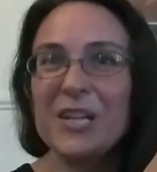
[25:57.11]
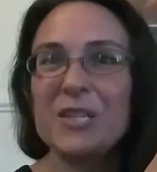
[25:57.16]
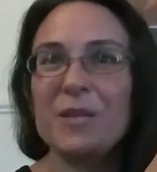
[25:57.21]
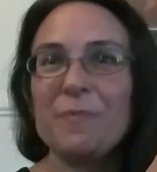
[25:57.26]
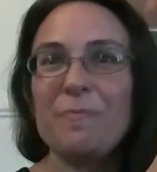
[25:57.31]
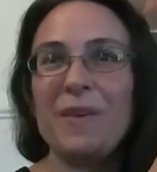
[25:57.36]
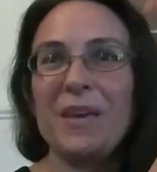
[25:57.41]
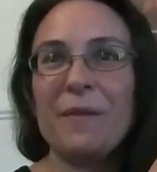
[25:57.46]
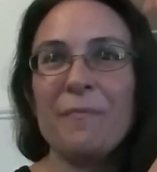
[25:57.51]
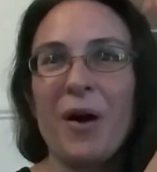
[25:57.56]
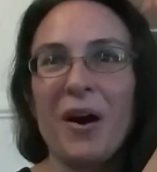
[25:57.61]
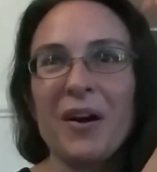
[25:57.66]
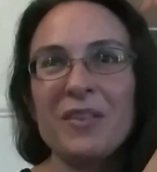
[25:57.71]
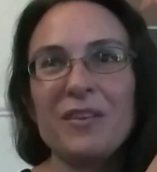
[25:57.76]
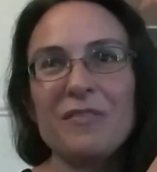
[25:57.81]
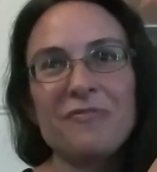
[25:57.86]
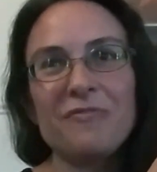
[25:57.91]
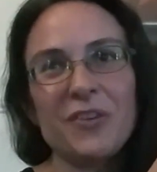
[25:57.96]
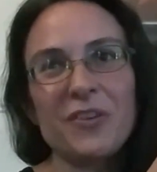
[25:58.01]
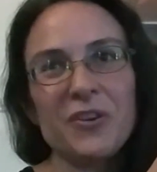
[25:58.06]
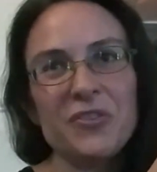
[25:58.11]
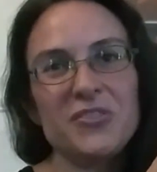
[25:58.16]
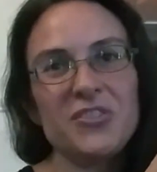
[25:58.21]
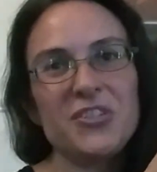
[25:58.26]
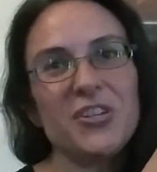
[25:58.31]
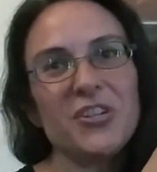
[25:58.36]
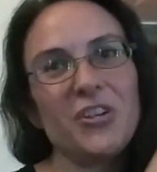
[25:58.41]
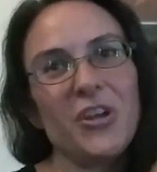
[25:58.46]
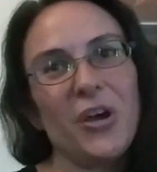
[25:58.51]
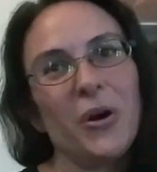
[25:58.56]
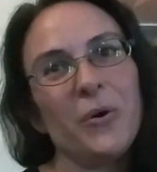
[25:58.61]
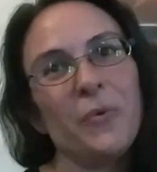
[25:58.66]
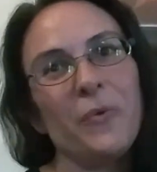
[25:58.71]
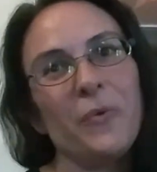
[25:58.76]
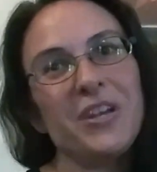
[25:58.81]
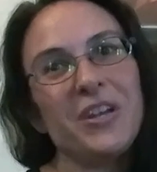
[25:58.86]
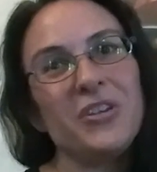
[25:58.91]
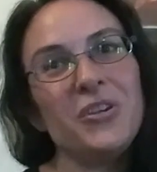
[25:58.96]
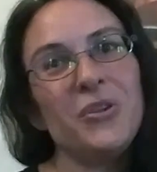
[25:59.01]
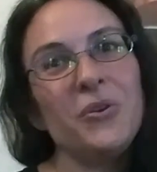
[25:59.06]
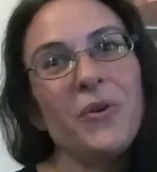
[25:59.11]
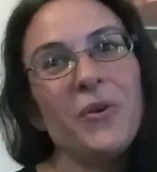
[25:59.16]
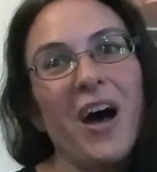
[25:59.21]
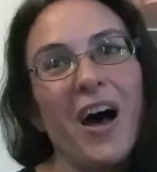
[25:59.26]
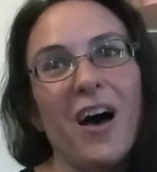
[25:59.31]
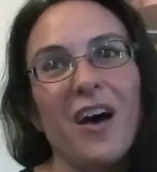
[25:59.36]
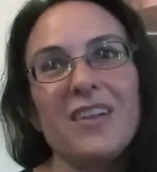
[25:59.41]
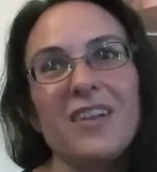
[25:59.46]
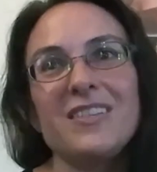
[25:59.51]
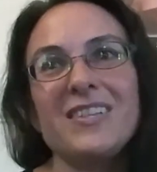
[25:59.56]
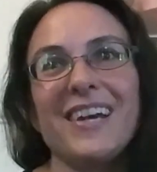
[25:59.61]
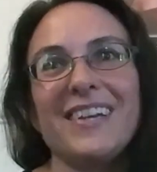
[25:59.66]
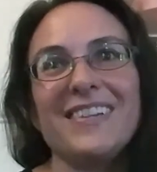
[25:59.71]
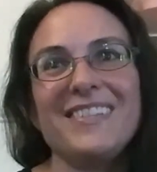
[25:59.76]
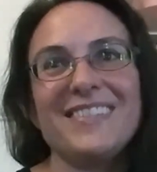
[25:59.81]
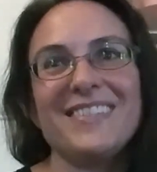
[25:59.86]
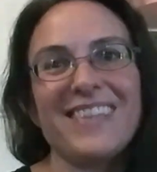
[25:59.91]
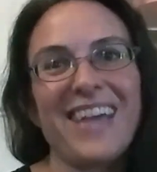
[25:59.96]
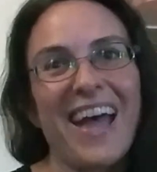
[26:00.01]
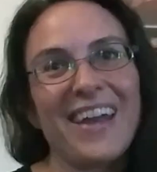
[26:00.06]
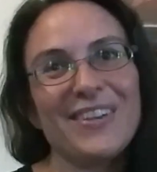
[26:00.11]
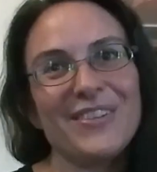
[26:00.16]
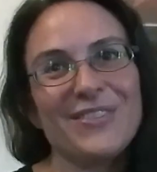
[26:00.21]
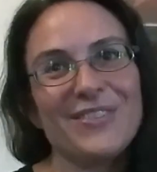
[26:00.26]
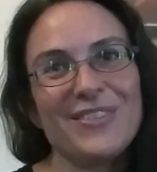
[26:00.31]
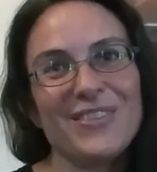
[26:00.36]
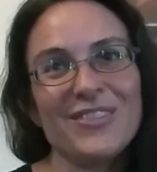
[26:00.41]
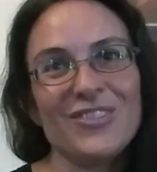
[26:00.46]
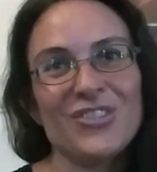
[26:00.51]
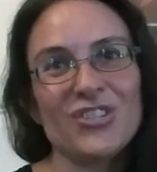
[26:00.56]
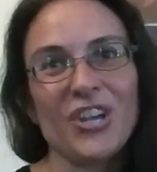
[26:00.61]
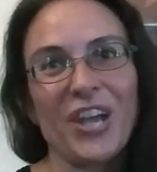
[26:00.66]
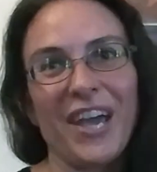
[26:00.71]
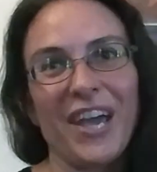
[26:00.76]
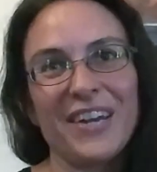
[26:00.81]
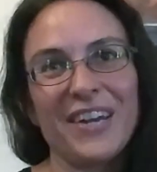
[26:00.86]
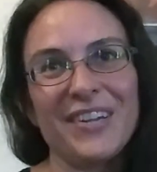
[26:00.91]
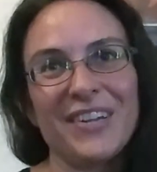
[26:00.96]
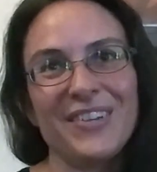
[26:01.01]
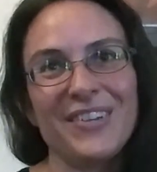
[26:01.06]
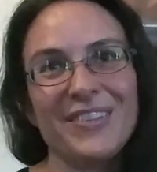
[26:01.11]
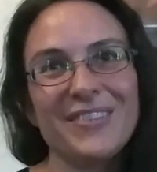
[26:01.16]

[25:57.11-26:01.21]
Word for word: to be among the first to know when new content is added to this channel.